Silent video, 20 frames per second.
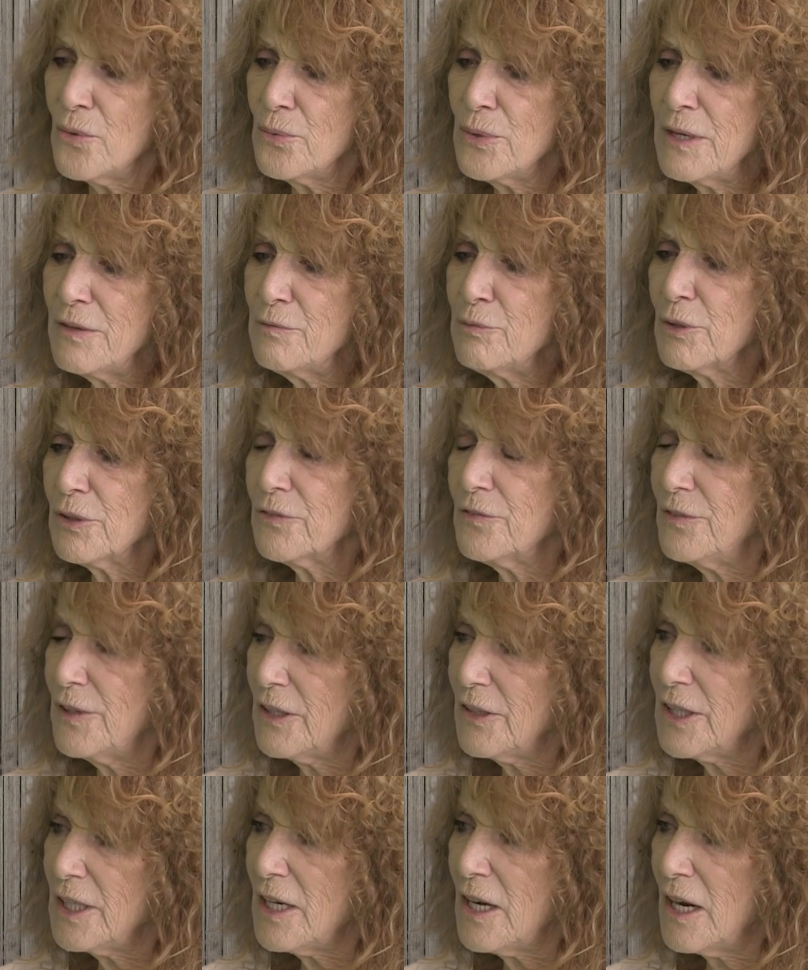we've worked
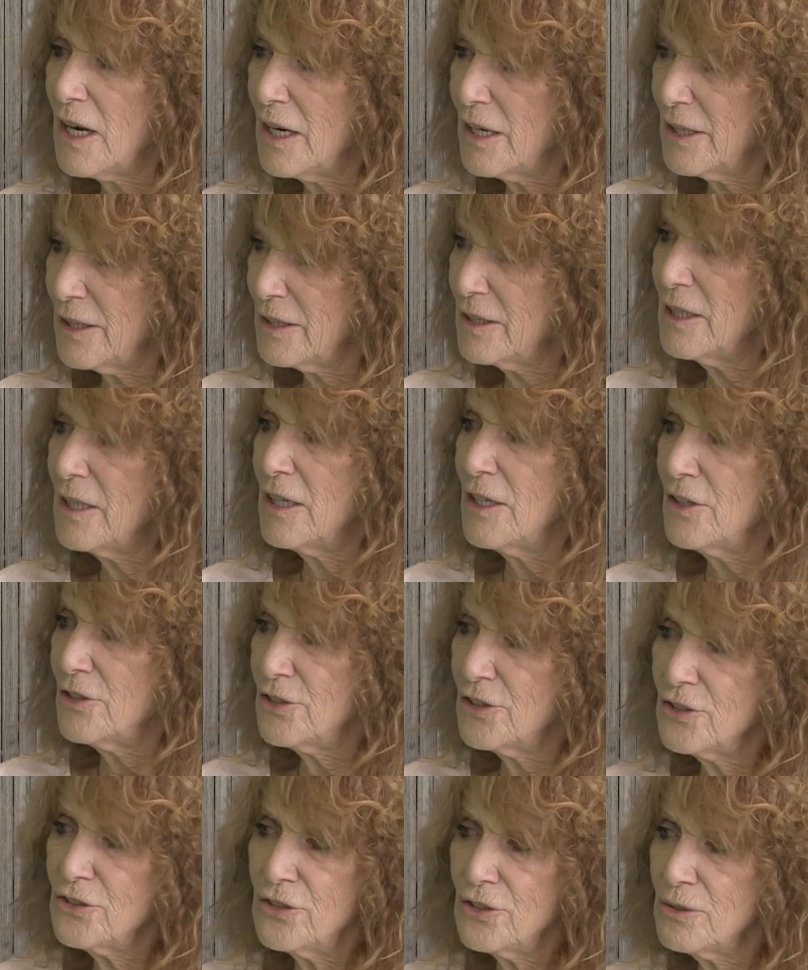very hard
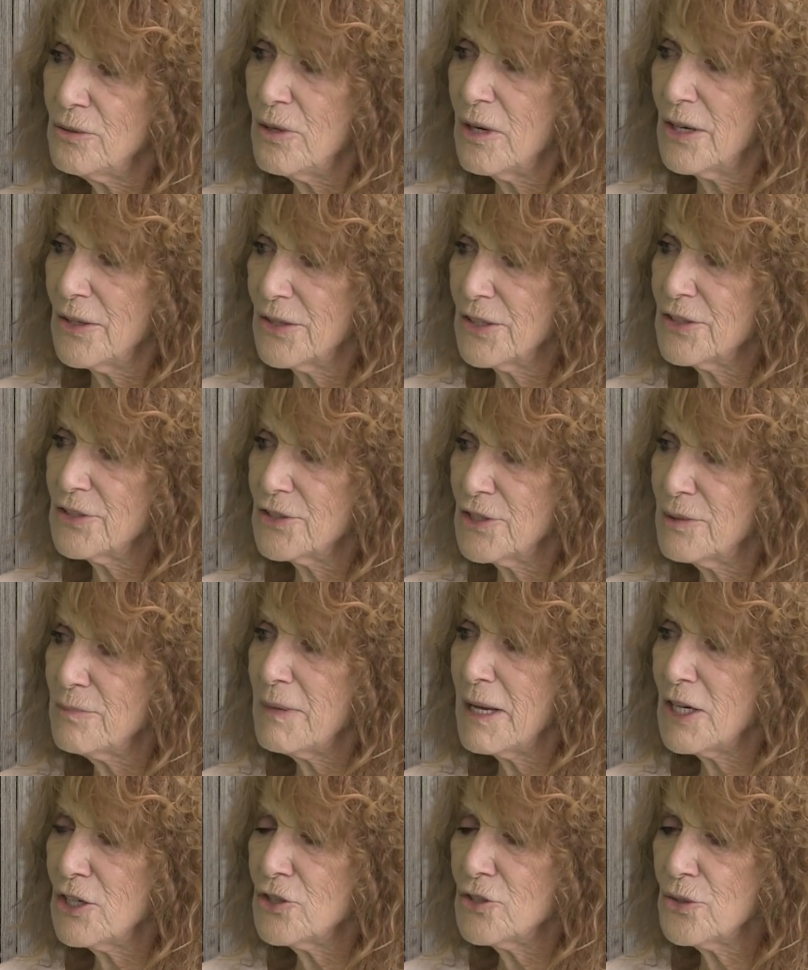to do all this, to
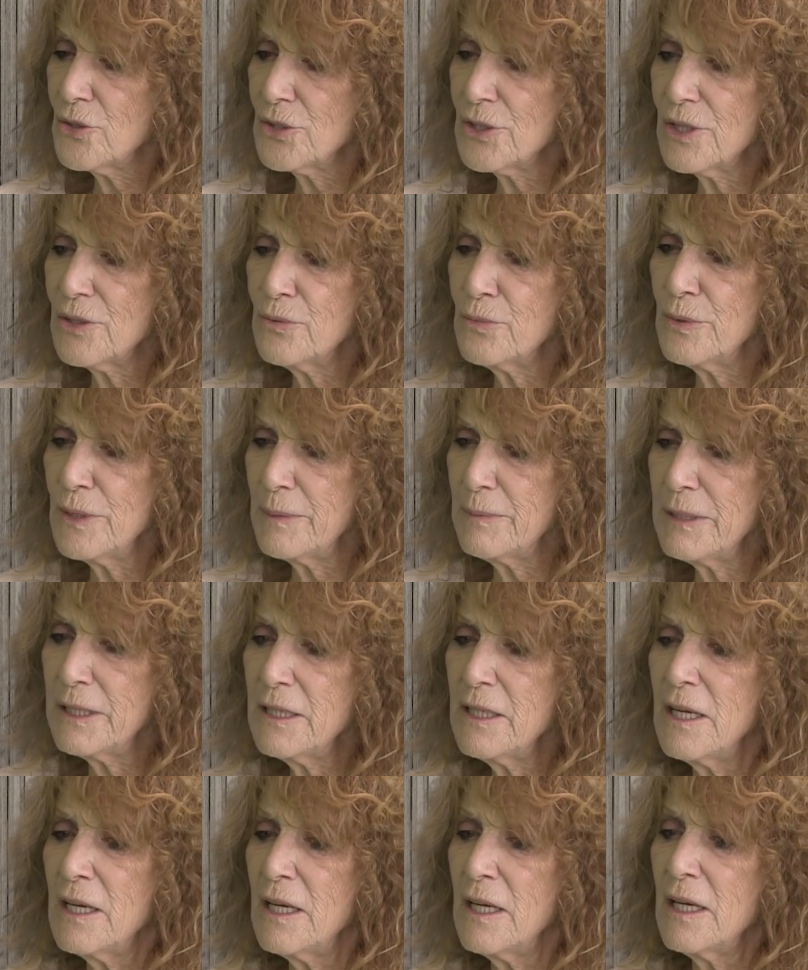make sure that
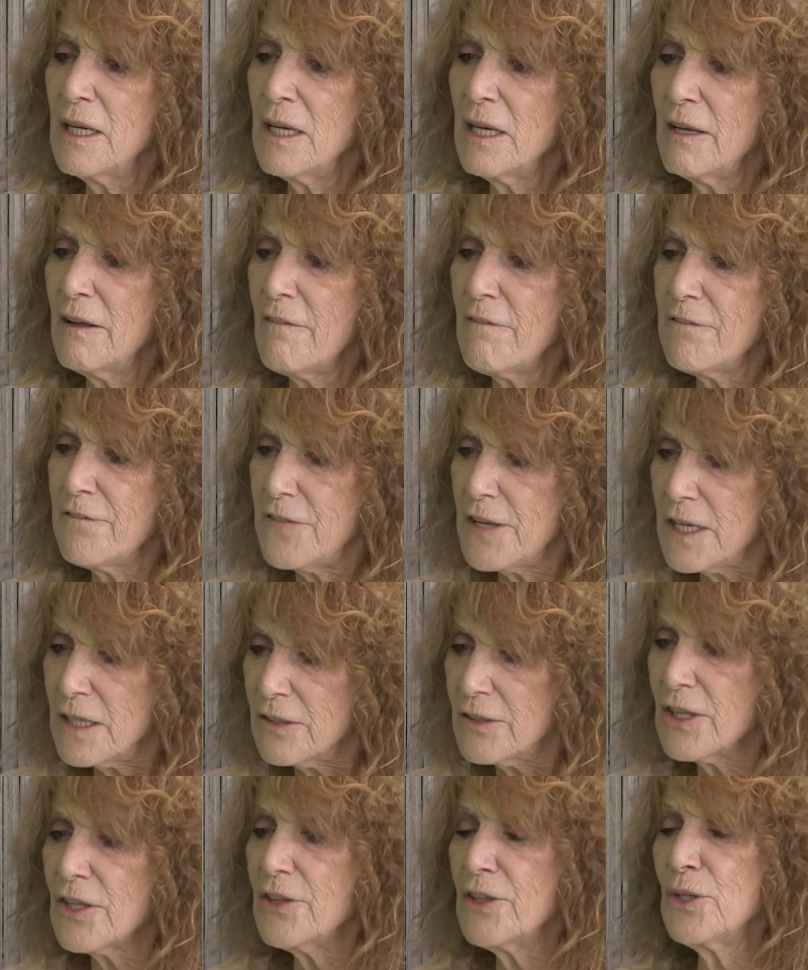women
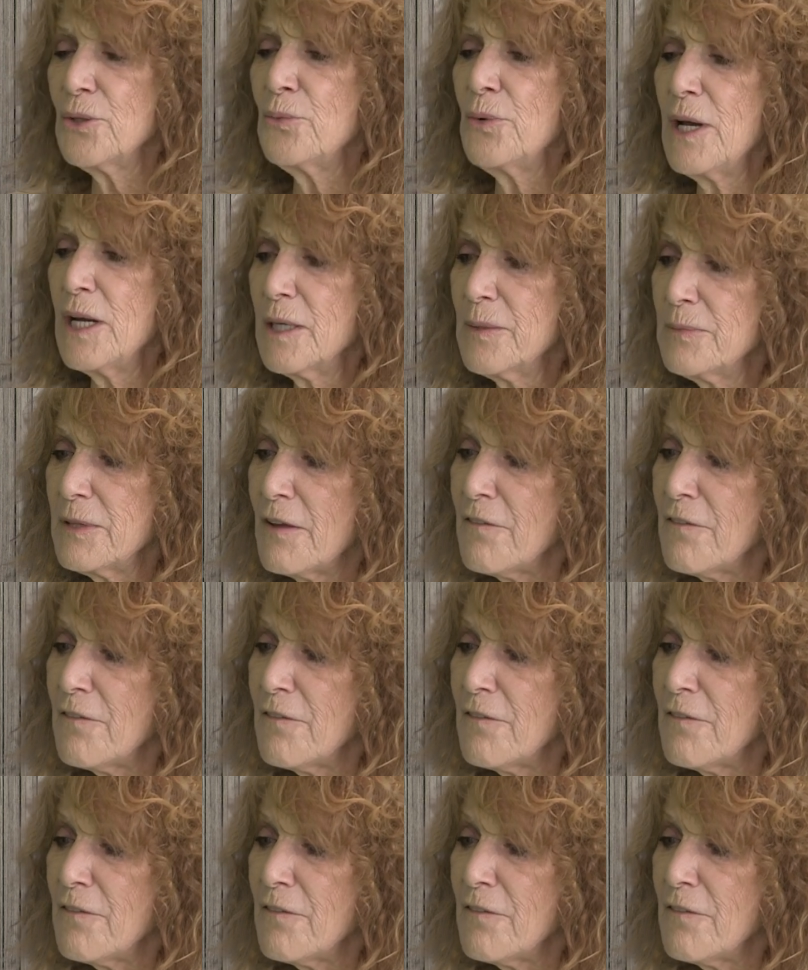feel that they're welcome.